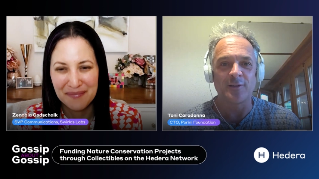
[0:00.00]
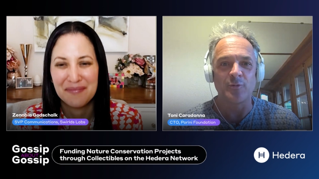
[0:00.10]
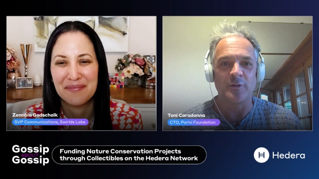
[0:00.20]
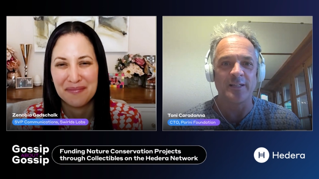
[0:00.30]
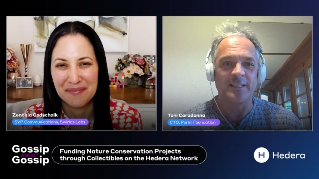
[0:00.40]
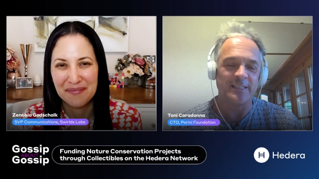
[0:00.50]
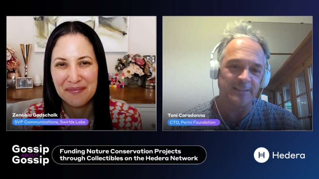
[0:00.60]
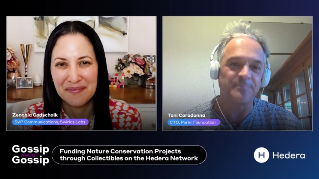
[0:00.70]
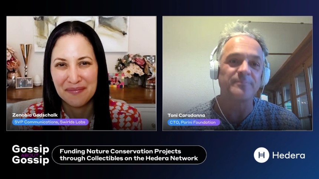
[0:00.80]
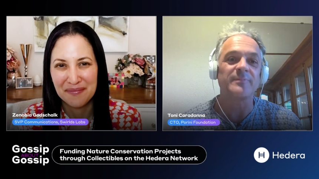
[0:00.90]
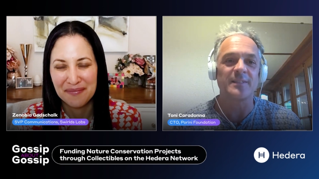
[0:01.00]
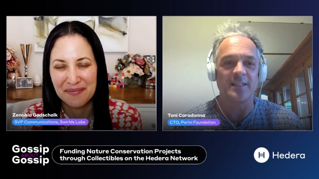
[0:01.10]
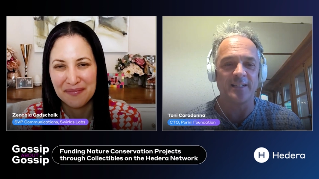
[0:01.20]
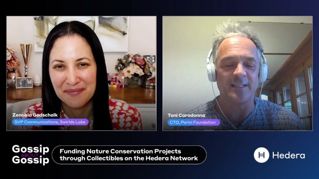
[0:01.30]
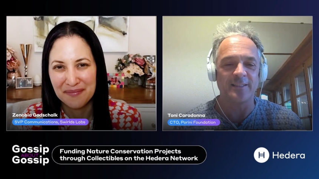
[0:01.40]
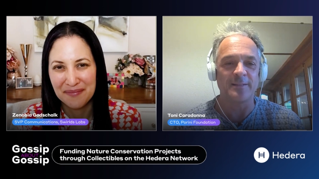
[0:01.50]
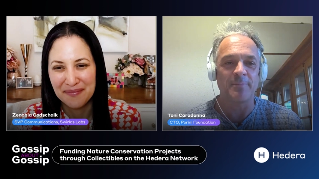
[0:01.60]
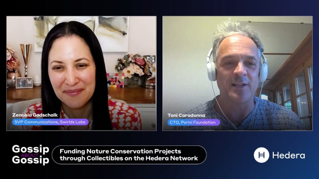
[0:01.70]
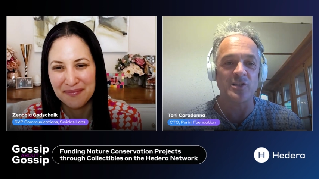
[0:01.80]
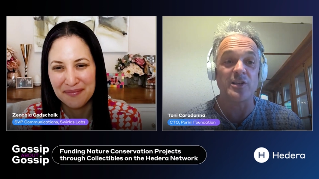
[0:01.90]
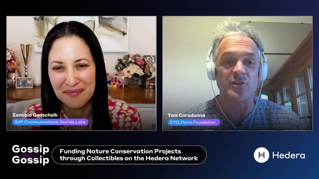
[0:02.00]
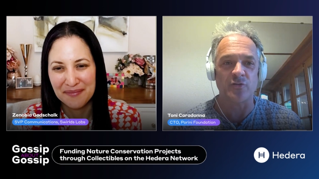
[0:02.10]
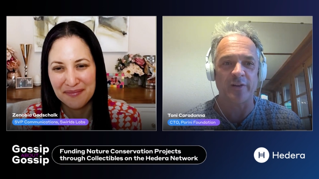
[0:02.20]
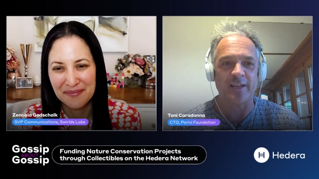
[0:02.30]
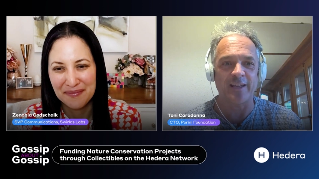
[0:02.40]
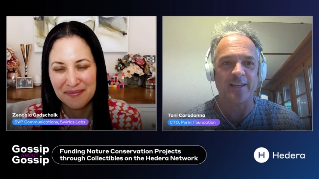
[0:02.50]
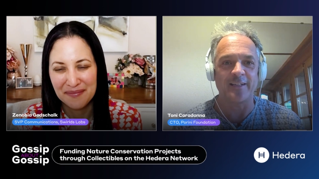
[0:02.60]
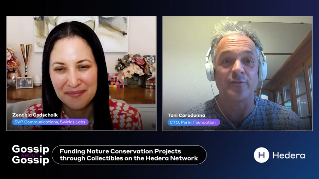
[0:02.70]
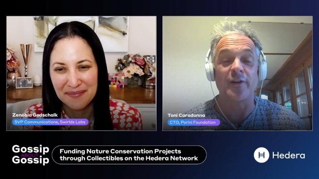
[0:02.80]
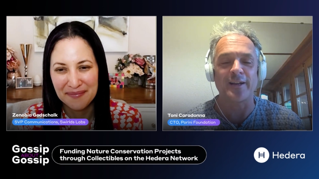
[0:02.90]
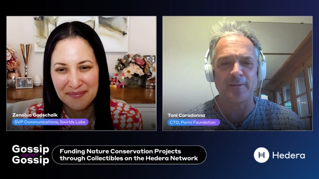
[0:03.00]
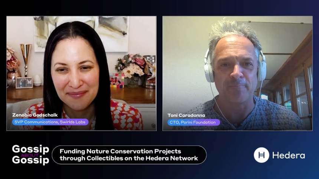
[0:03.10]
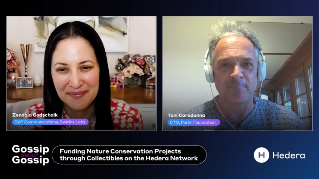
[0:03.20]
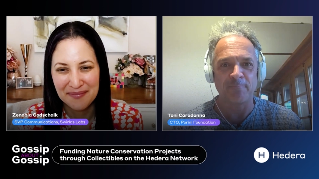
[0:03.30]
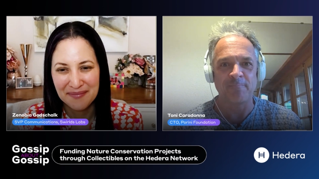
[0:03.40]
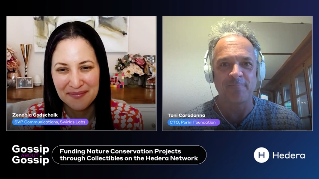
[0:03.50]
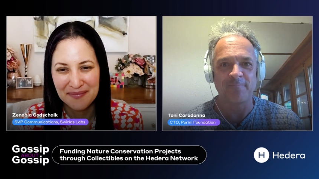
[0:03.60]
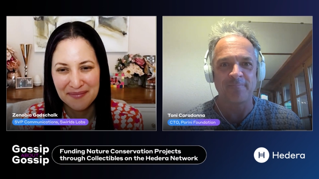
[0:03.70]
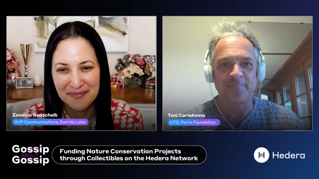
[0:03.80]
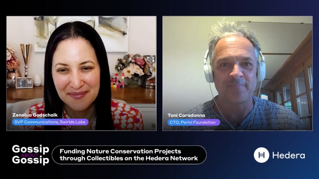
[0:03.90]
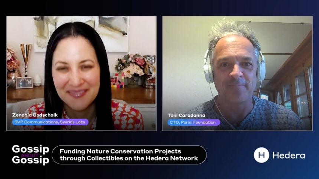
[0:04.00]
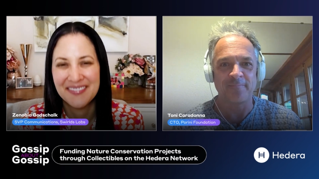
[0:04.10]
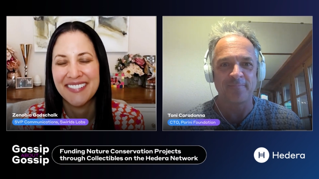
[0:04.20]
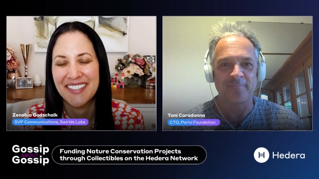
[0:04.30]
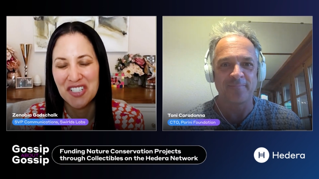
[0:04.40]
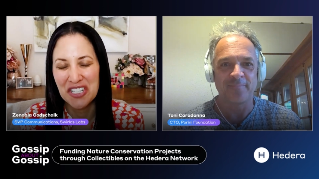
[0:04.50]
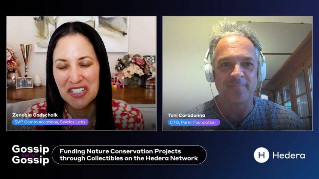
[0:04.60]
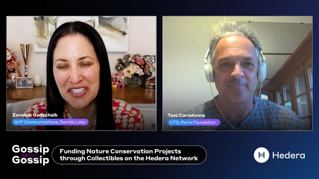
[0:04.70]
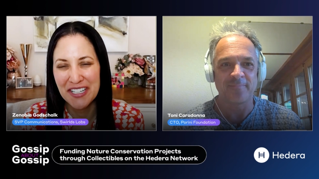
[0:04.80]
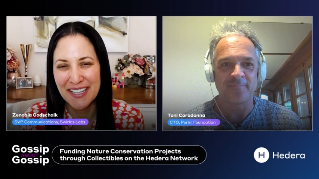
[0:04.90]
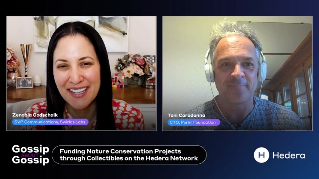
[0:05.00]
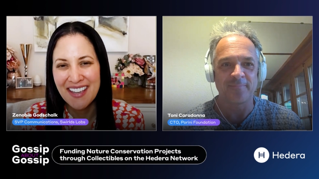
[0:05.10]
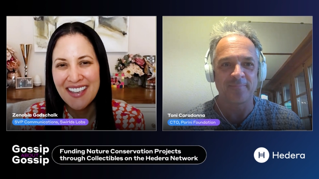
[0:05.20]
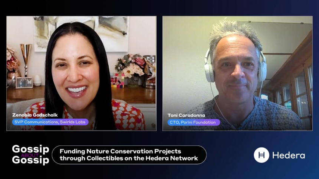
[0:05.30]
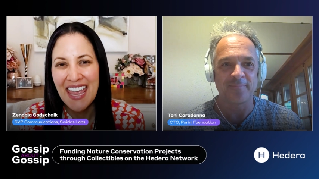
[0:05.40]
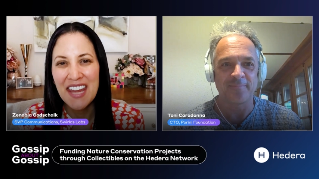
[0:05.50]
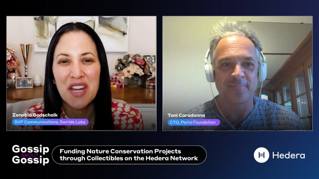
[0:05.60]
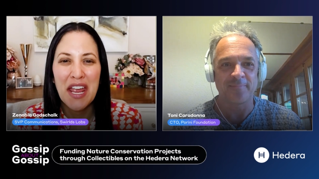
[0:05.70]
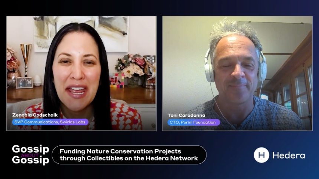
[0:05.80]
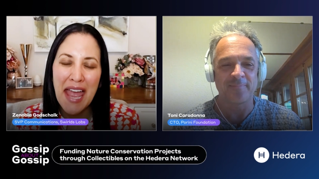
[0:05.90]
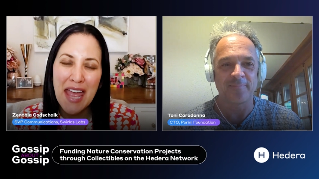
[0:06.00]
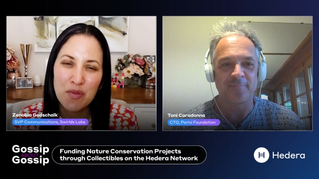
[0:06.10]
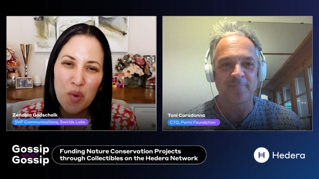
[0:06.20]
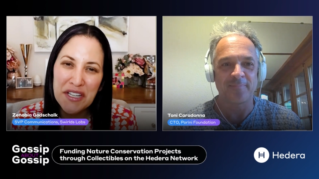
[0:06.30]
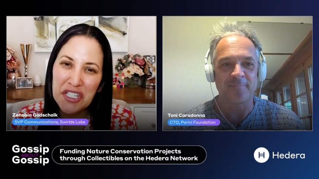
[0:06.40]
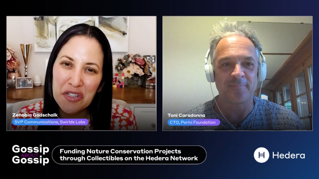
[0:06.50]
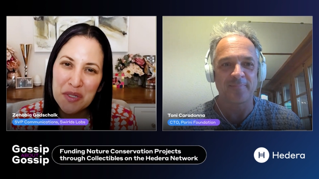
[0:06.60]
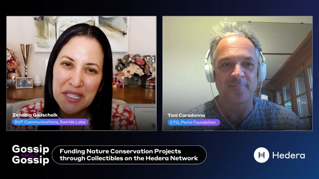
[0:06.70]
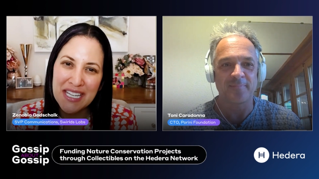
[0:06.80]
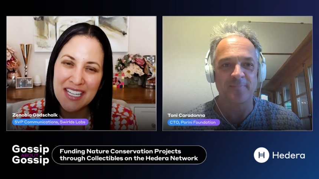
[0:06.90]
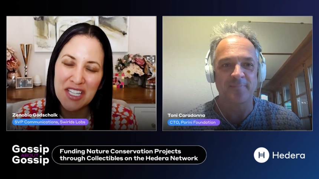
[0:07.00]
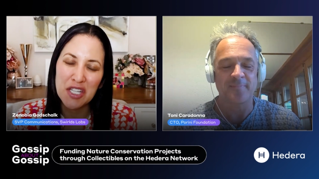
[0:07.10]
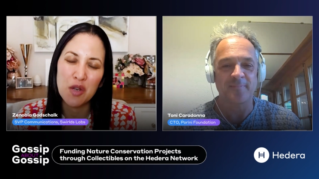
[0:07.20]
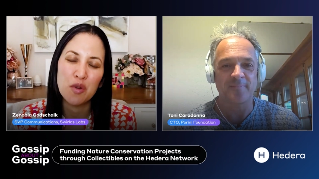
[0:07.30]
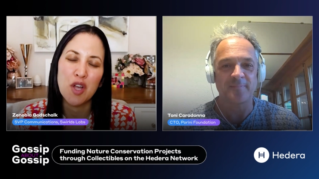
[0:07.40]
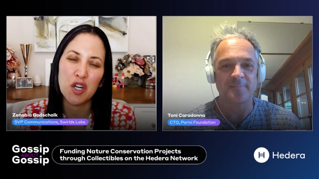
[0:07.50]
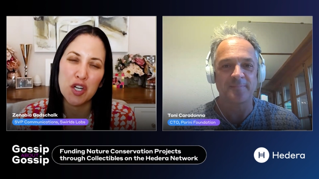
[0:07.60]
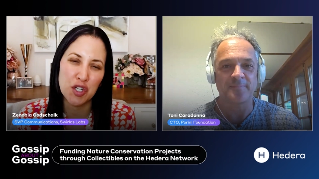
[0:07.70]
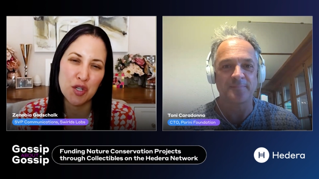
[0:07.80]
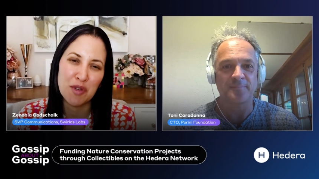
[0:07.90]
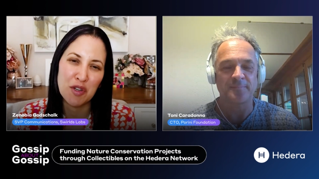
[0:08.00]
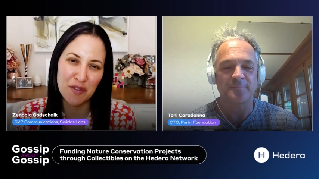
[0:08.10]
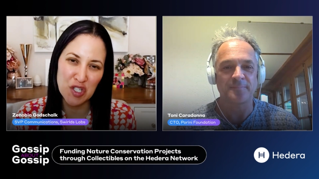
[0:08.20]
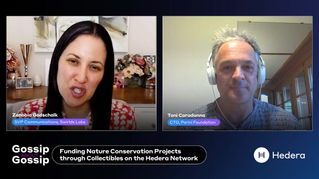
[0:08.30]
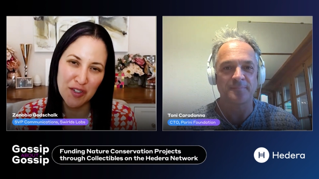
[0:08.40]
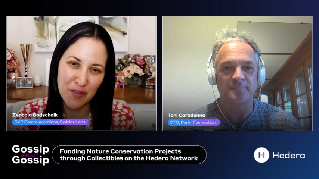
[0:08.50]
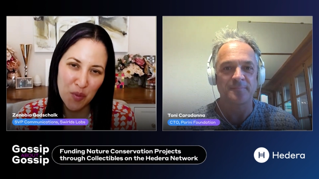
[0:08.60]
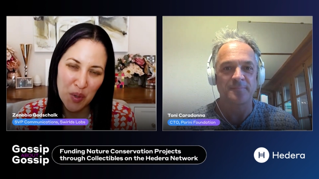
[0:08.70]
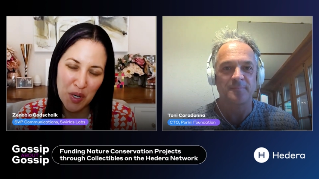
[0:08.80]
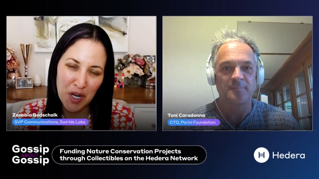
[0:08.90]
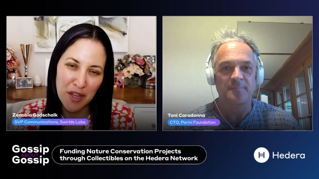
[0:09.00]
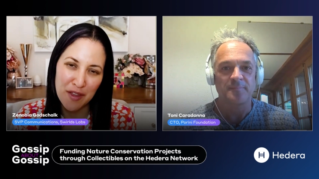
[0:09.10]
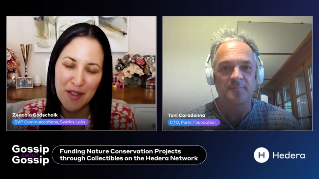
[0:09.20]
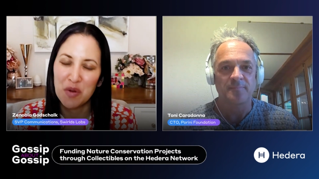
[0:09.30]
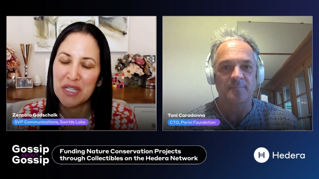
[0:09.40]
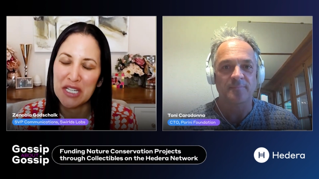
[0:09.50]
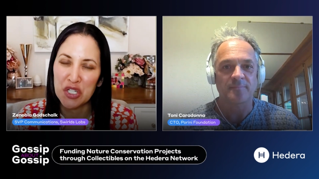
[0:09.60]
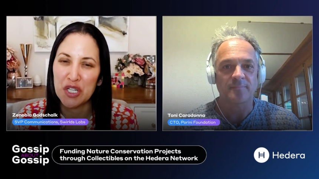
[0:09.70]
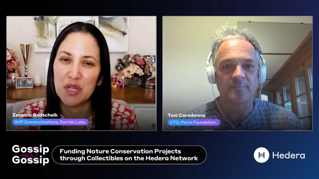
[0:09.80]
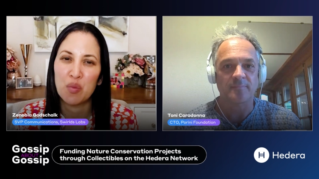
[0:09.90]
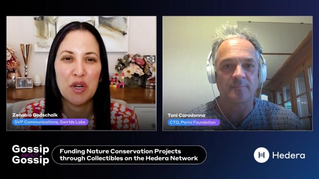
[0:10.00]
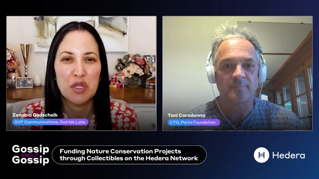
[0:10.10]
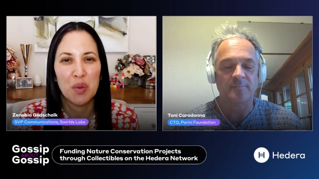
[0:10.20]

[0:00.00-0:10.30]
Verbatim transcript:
Speaker 1: to uh, the, the place near Zurich uh, on Friday.
Speaker 2: Good, good. And and what do you see, you know, longer term, your vision for the foundation, what you